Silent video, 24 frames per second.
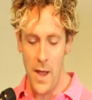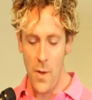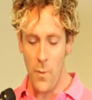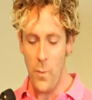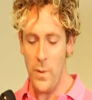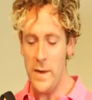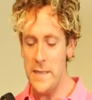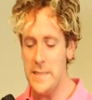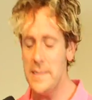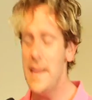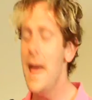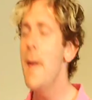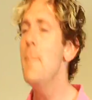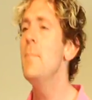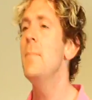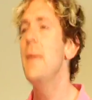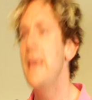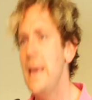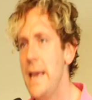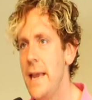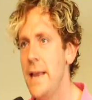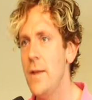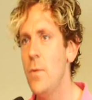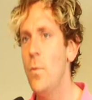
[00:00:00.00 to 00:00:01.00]
What does that
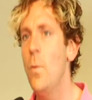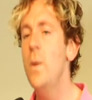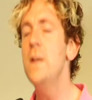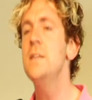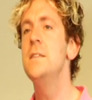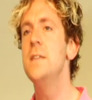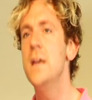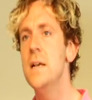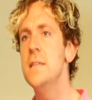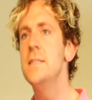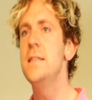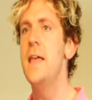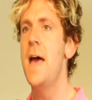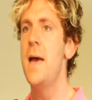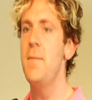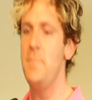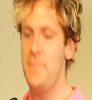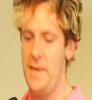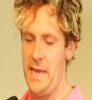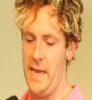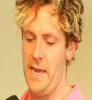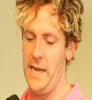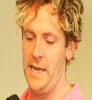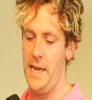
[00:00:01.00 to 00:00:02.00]
mean? What does that
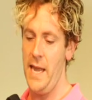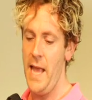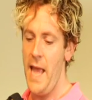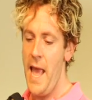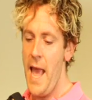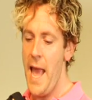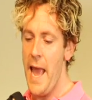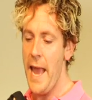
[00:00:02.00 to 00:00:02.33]
mean?